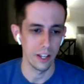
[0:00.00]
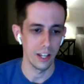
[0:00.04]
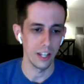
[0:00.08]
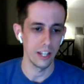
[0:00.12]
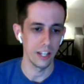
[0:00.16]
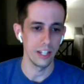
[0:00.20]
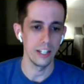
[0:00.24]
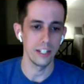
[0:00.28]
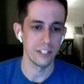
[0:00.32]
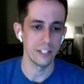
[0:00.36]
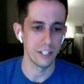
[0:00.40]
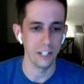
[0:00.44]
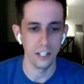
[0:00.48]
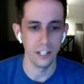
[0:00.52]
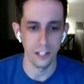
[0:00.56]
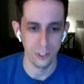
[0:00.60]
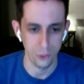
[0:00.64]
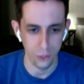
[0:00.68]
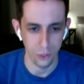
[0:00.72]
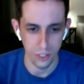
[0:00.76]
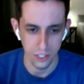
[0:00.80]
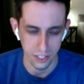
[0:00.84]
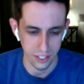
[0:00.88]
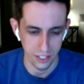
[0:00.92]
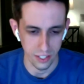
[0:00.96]
Each
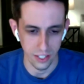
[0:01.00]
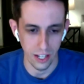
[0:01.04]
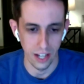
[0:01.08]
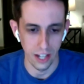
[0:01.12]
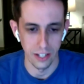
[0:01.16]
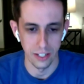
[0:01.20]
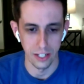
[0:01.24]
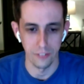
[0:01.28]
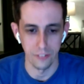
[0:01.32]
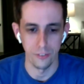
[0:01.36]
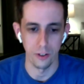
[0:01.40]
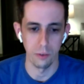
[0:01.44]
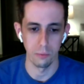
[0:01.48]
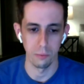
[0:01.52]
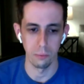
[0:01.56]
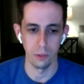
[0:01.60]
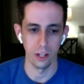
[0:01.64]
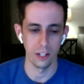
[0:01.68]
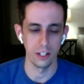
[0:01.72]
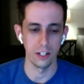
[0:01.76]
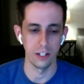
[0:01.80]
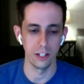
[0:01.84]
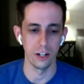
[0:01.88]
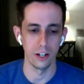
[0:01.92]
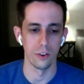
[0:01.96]
industry is different, but
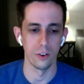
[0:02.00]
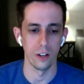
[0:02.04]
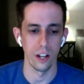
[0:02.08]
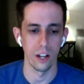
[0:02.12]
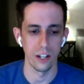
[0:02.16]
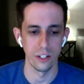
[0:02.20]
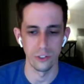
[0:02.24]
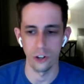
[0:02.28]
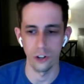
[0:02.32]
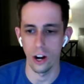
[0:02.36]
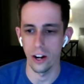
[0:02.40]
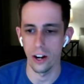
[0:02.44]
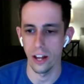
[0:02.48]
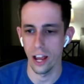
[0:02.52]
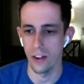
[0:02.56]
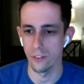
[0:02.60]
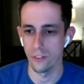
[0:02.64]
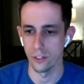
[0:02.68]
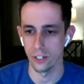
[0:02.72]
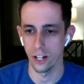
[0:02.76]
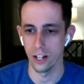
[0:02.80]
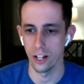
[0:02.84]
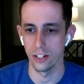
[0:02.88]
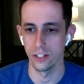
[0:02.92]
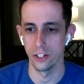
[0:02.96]
try to
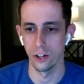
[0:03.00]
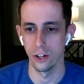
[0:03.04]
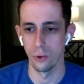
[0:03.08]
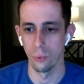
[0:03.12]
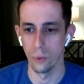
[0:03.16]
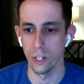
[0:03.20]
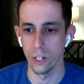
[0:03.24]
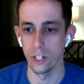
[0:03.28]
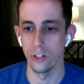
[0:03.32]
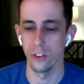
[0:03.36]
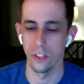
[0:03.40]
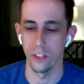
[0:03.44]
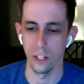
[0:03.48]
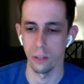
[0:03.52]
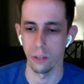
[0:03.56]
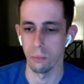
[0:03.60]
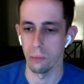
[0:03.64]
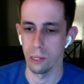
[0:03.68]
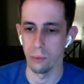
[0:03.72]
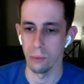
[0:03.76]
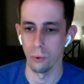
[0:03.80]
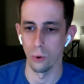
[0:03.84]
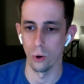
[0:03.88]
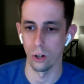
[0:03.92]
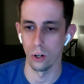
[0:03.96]
advertise when you think
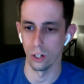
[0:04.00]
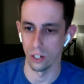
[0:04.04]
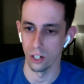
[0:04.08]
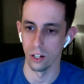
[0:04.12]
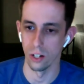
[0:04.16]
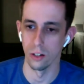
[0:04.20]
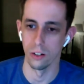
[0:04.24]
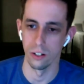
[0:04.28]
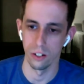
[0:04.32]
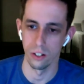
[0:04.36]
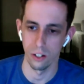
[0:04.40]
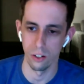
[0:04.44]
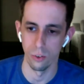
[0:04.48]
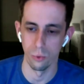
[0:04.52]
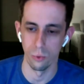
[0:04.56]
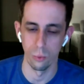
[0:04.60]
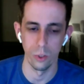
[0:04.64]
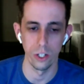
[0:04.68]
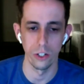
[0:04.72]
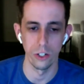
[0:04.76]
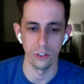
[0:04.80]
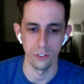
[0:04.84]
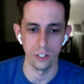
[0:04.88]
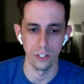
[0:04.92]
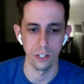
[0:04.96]
people are gonna or when
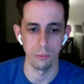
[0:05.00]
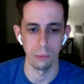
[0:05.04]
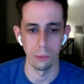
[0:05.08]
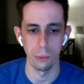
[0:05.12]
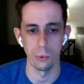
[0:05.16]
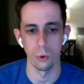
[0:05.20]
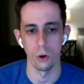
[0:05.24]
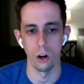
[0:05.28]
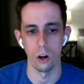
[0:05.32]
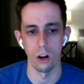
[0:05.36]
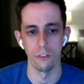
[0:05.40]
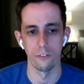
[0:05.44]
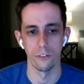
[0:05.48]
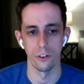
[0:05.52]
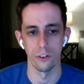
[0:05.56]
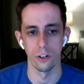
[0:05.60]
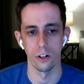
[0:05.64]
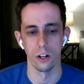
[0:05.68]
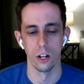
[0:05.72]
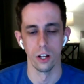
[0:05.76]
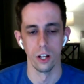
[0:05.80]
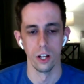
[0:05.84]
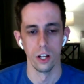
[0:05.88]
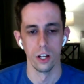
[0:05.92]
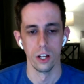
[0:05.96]
you see people are on for your
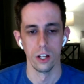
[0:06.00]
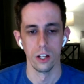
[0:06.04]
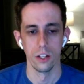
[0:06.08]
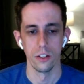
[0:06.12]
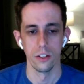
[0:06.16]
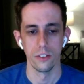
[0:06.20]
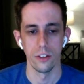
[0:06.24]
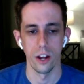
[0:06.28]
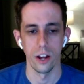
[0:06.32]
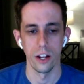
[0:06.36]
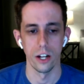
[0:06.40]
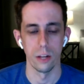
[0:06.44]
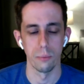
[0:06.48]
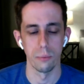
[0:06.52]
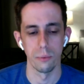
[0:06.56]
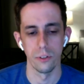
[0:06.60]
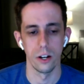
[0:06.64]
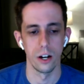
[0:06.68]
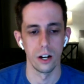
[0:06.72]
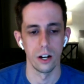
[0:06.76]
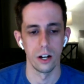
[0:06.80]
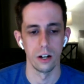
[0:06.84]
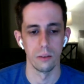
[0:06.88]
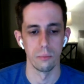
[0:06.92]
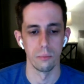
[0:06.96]
signups.
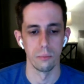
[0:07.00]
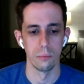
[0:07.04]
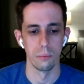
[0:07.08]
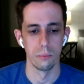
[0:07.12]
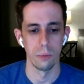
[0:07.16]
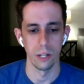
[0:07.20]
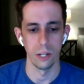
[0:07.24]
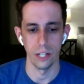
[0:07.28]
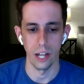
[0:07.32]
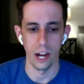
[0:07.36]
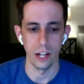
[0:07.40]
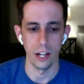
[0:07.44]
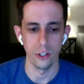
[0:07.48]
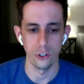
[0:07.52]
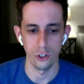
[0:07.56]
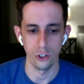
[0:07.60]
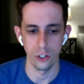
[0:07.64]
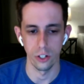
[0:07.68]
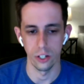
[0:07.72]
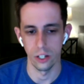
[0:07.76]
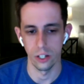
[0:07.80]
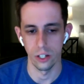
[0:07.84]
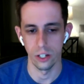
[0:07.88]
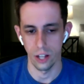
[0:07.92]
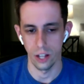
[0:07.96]
I
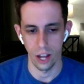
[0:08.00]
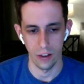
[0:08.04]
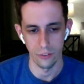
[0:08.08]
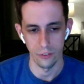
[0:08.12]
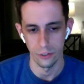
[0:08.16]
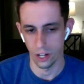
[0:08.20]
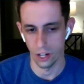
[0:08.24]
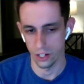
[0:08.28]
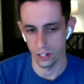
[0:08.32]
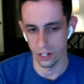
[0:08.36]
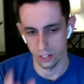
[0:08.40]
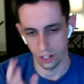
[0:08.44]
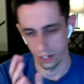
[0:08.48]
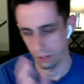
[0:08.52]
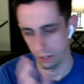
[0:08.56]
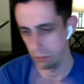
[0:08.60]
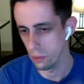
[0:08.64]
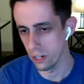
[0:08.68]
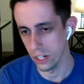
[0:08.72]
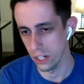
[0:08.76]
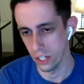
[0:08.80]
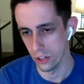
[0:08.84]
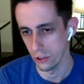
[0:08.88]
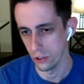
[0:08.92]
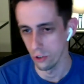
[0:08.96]
usually advertise like
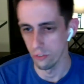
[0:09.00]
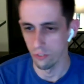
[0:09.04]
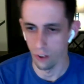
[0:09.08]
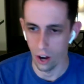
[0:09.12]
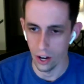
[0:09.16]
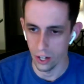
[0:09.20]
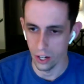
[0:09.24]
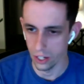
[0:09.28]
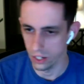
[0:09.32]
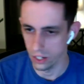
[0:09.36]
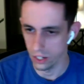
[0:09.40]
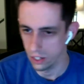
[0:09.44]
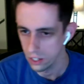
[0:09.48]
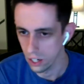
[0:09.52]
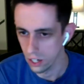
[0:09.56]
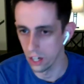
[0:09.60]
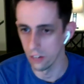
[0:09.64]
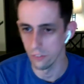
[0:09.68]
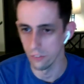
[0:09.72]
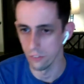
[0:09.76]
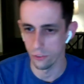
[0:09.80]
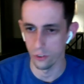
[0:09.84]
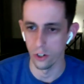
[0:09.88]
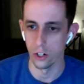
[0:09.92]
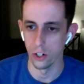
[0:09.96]
Monday through Friday, kind
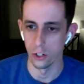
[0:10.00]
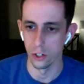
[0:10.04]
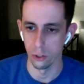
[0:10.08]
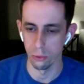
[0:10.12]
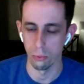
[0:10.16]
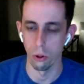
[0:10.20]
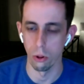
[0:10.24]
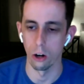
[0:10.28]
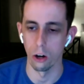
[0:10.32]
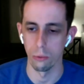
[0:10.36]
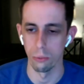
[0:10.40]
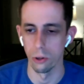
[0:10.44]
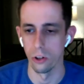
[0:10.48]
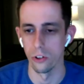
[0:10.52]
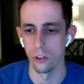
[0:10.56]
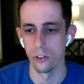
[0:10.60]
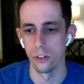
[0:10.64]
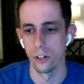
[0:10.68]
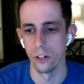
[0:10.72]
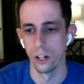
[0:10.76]
of for a new blog post.